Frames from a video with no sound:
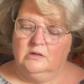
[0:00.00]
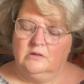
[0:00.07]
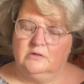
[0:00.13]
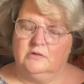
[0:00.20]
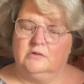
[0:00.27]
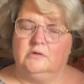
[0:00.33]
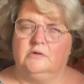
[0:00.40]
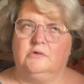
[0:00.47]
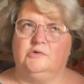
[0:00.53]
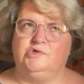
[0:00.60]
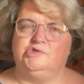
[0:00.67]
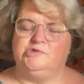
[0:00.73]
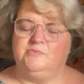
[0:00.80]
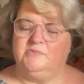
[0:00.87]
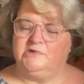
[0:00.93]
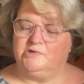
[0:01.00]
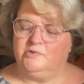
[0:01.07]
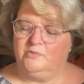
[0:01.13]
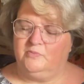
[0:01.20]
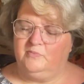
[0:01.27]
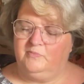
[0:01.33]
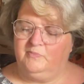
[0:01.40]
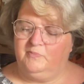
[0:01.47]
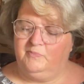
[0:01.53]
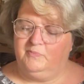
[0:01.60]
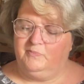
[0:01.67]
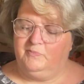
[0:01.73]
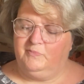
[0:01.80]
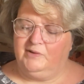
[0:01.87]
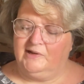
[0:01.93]
The cushion middle,
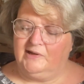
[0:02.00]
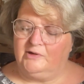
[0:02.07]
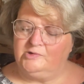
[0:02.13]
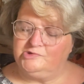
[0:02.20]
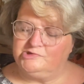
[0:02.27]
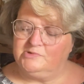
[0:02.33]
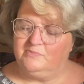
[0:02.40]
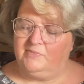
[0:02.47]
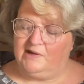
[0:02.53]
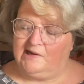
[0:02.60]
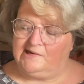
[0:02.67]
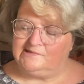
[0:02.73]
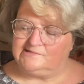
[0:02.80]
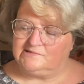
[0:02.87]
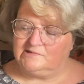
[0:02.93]
pin cushion pad.